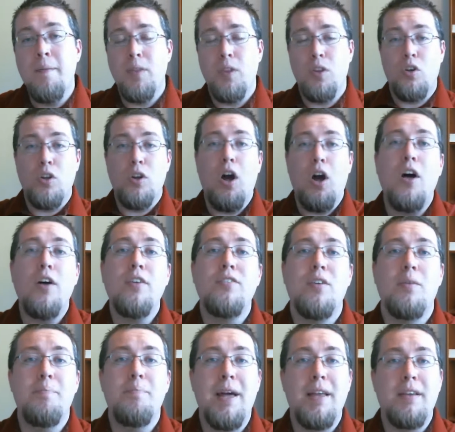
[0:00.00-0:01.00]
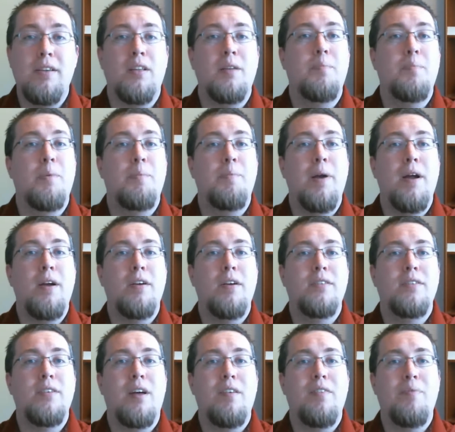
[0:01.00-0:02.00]
You can also mentally prepare
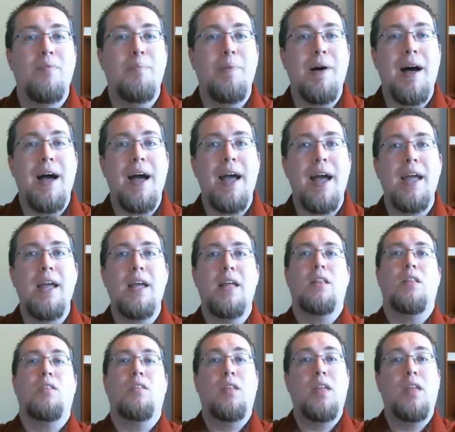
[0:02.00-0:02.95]
yourself by